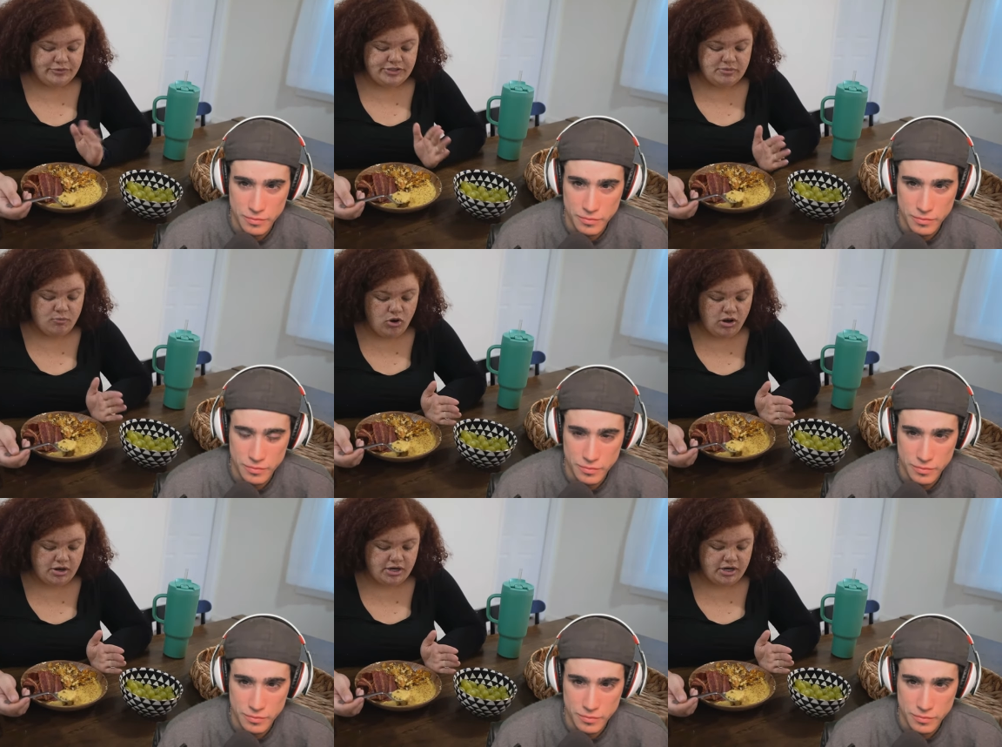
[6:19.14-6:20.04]
Speaker 1: with some
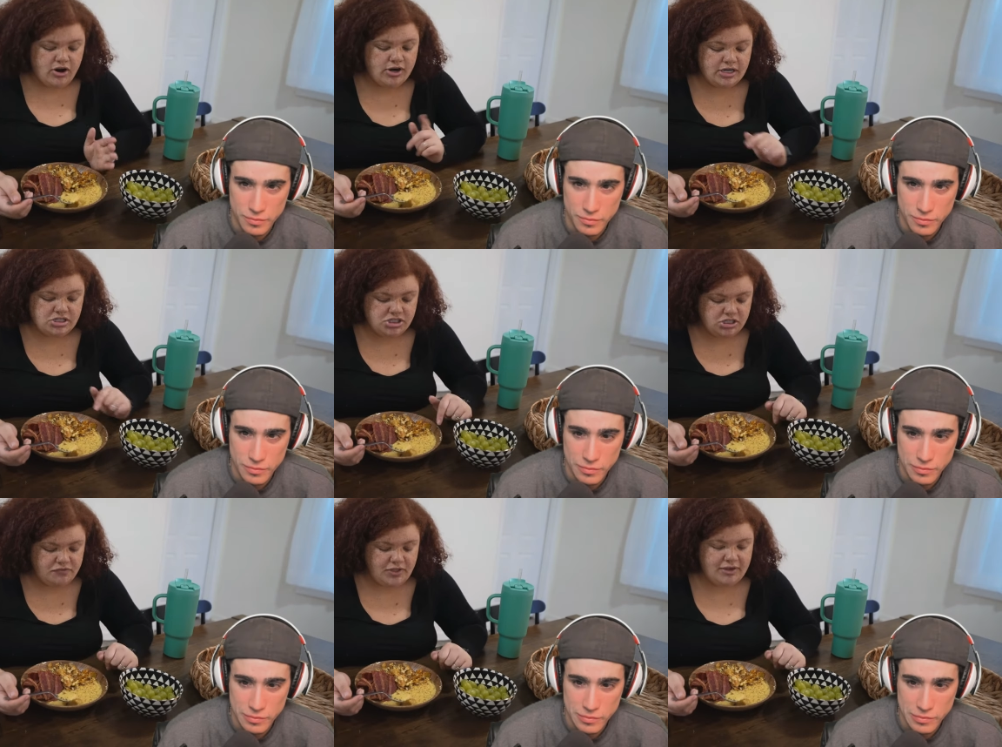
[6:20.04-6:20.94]
water. They're already
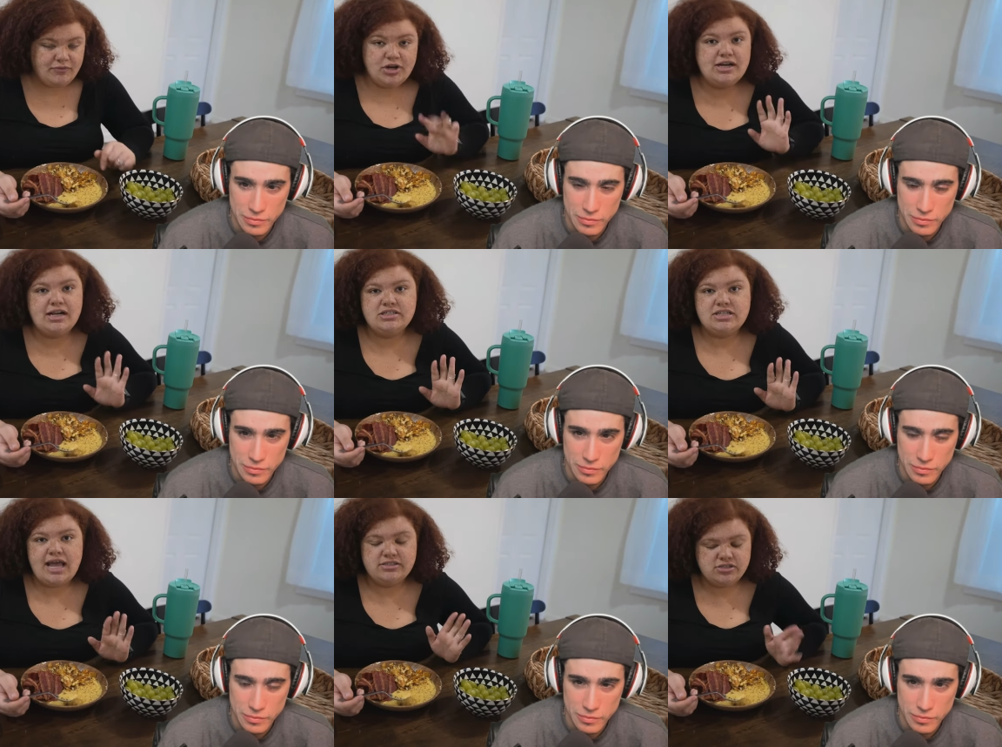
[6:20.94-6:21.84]
cheese flavored and I just
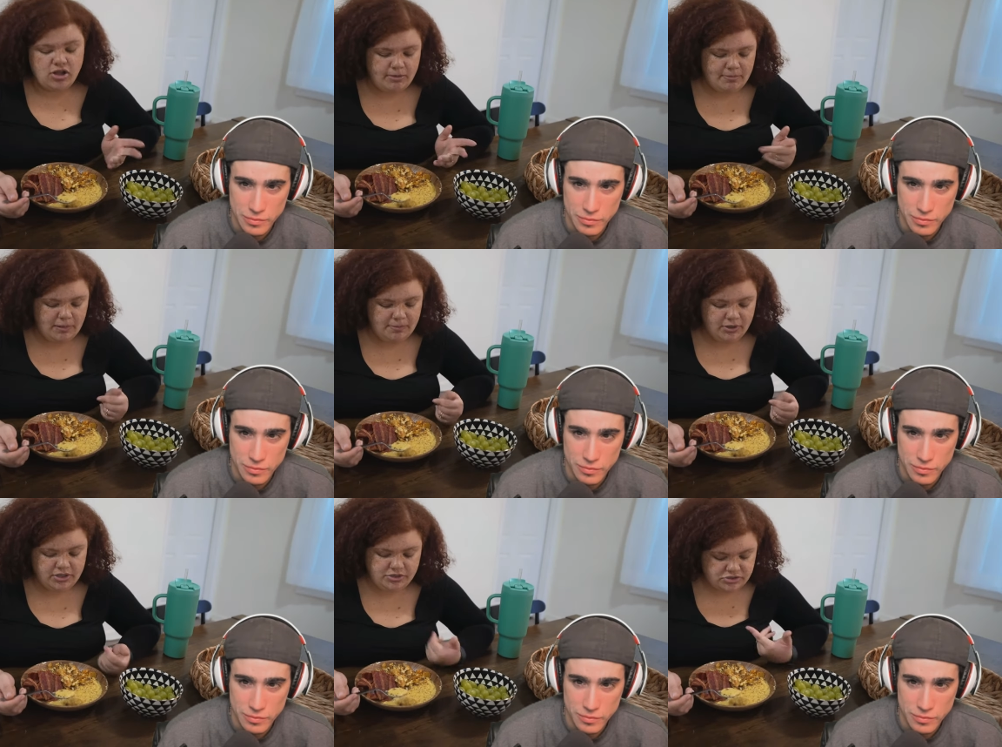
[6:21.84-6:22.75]
add salt and
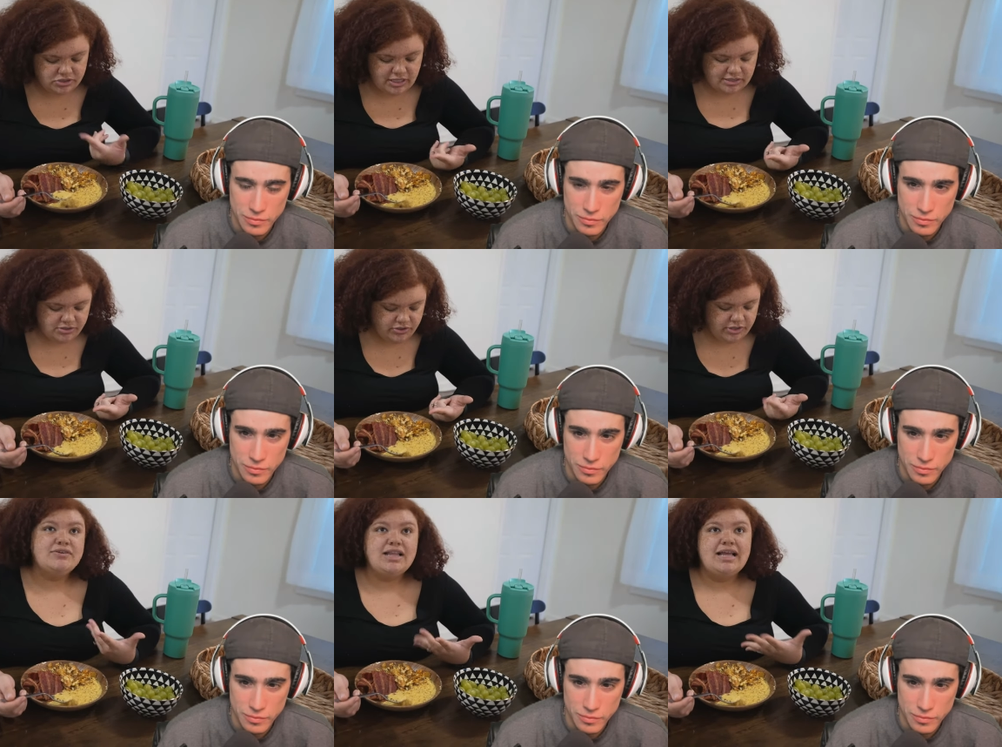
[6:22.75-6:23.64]
pepper, and usually that's
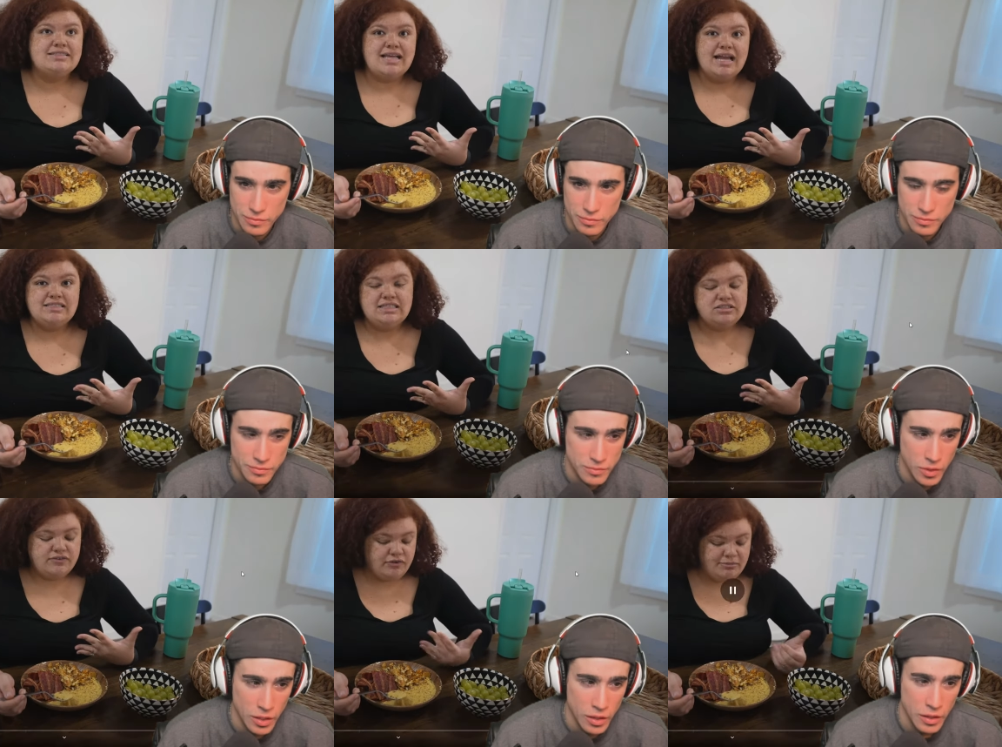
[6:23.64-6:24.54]
good for like a side
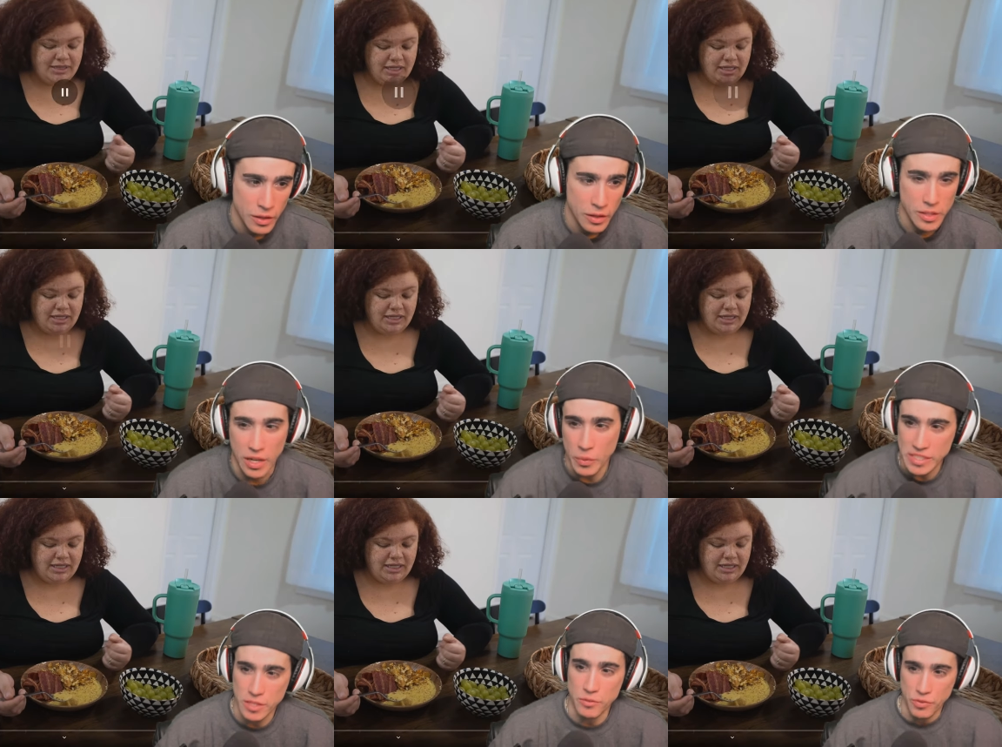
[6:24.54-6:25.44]
dish for me.
Speaker 2: Like we
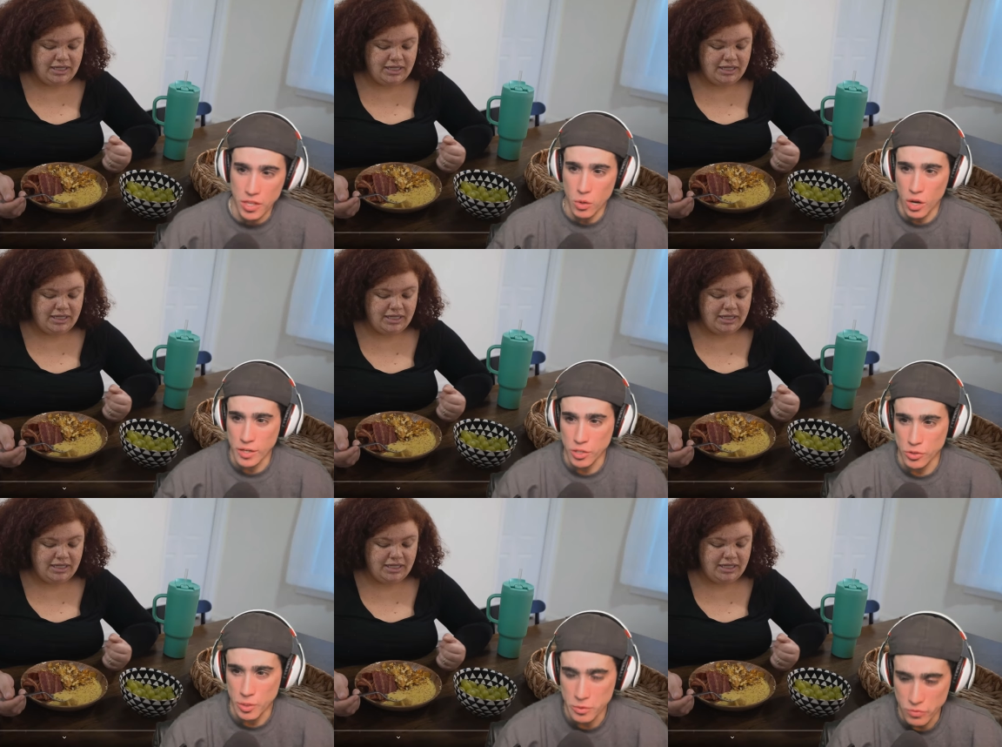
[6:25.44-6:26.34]
did the video on
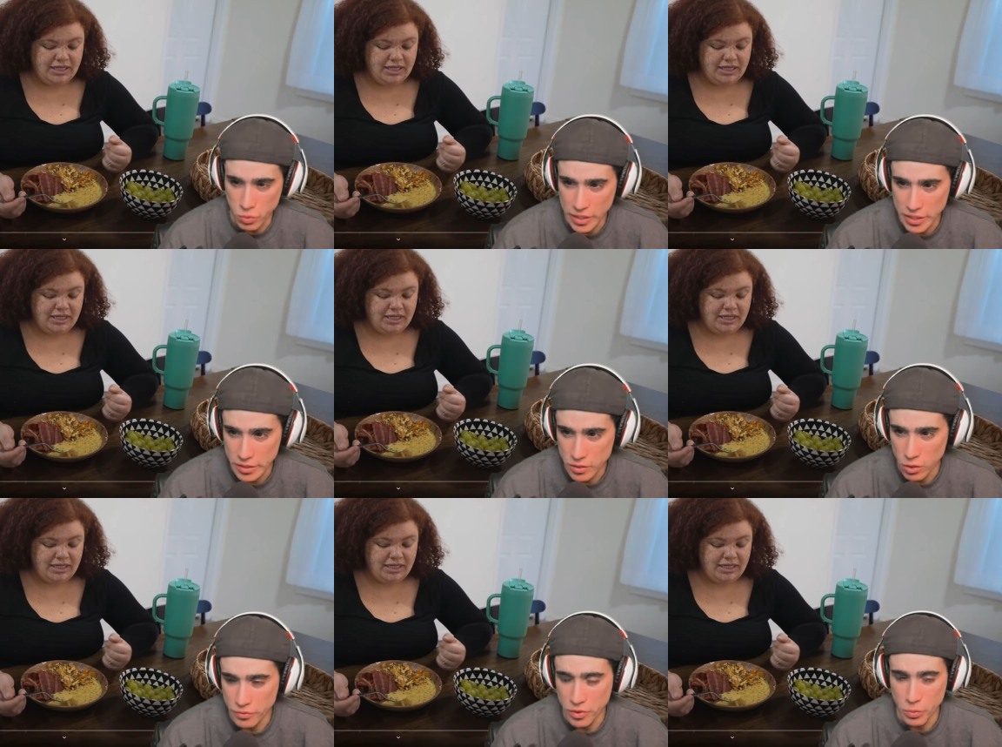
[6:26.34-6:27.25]
cream of wheat
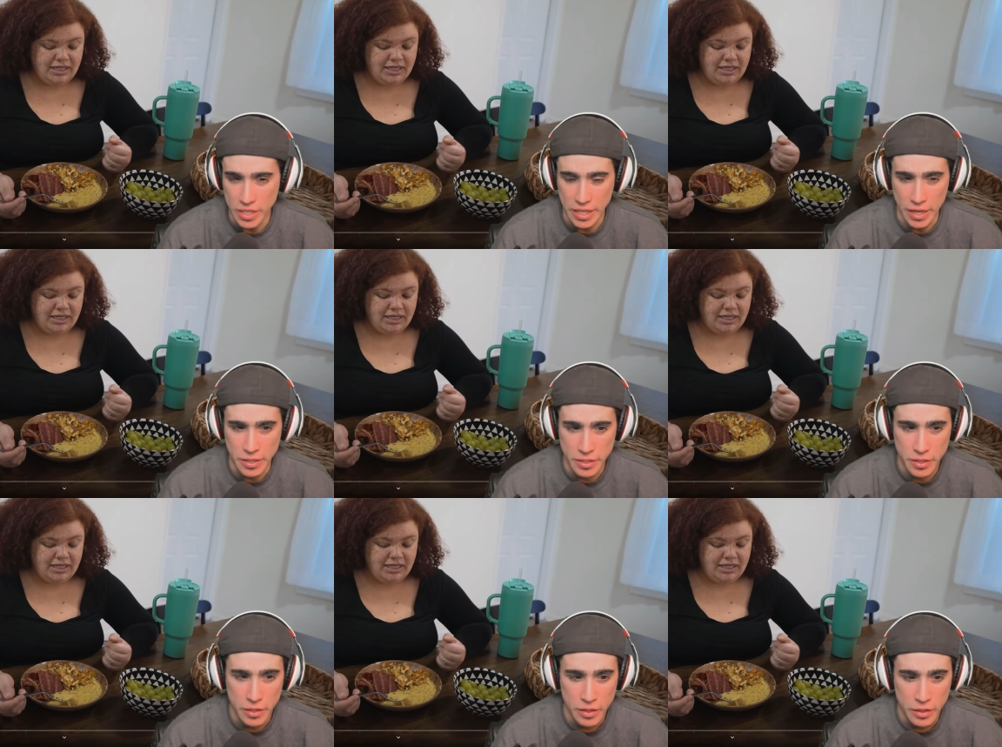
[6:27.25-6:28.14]
over the weekend.
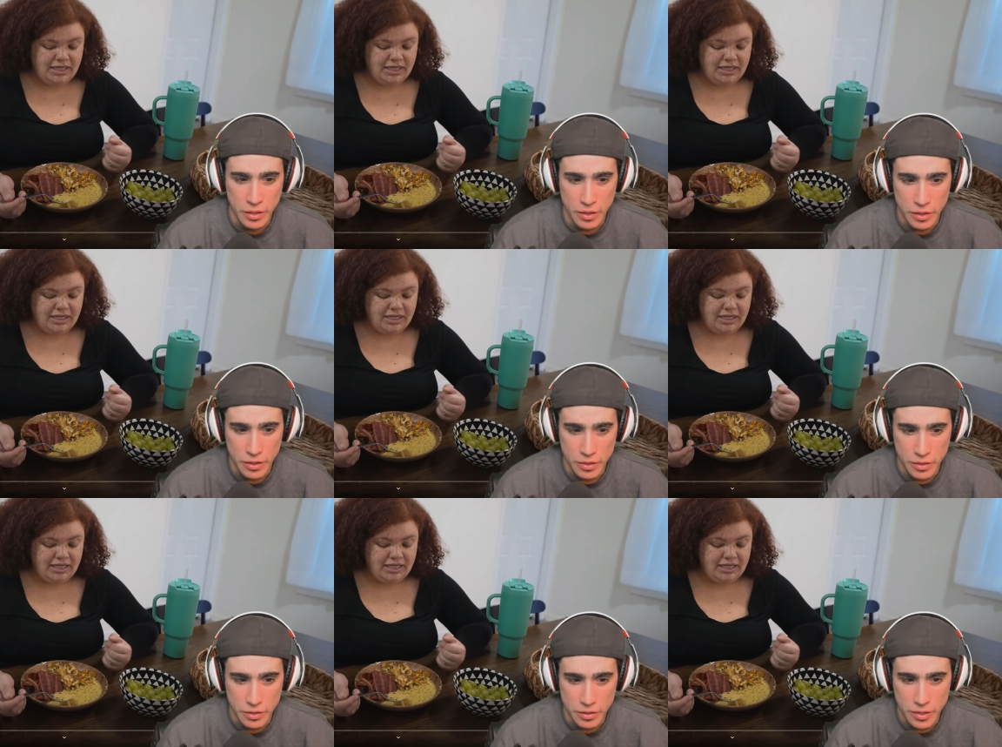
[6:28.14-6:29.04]

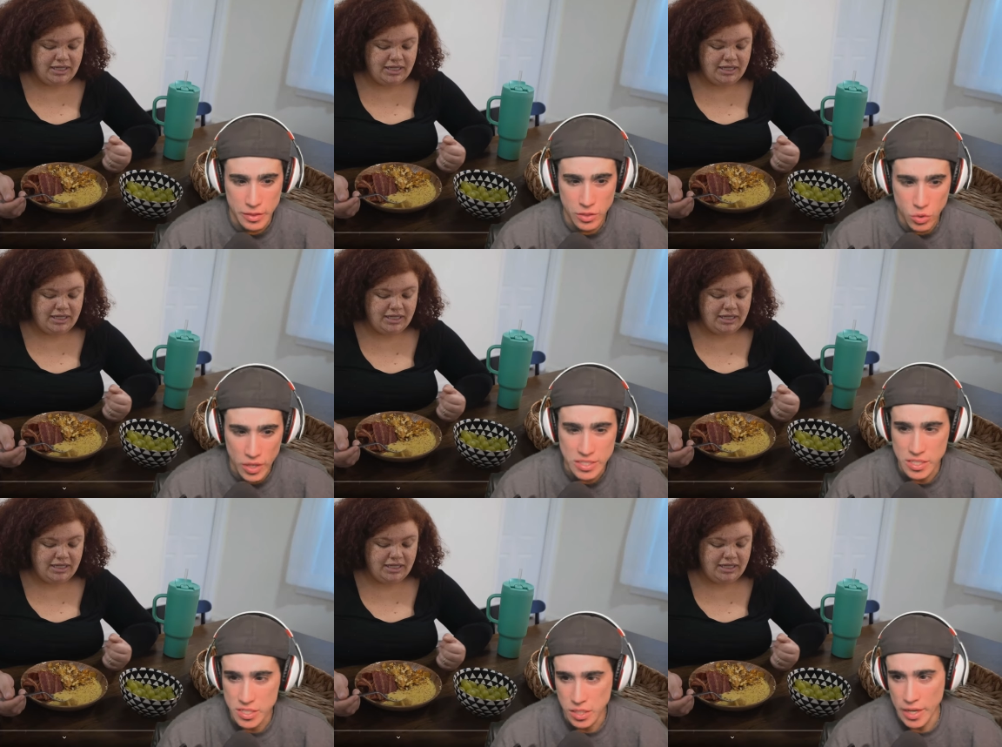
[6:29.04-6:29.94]
Grits
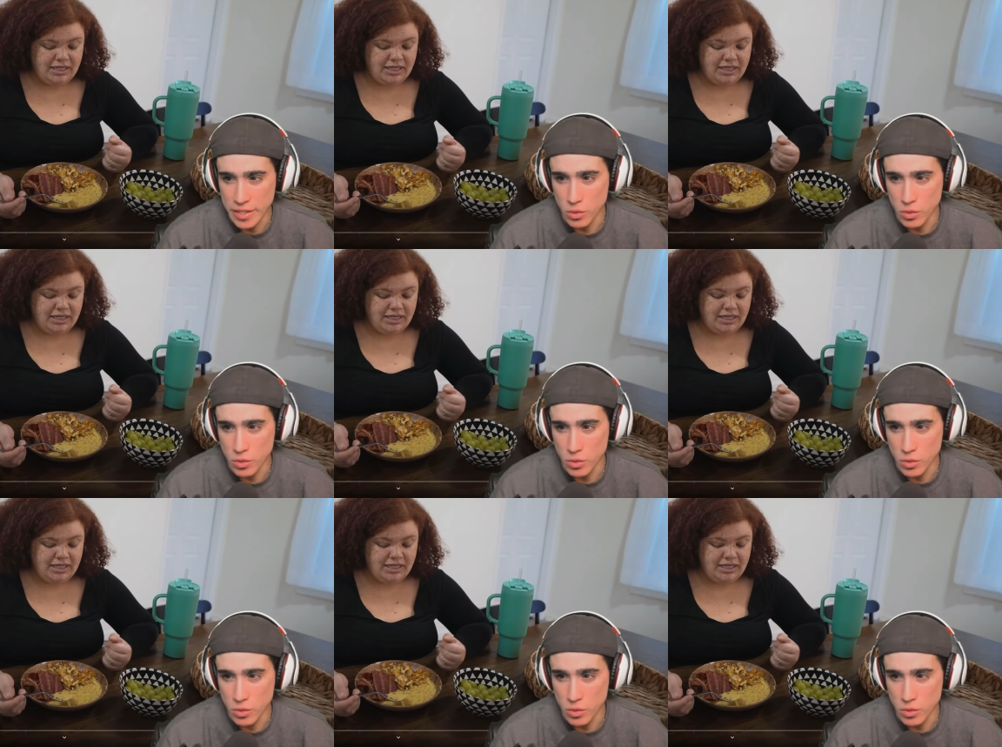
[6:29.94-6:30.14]
is like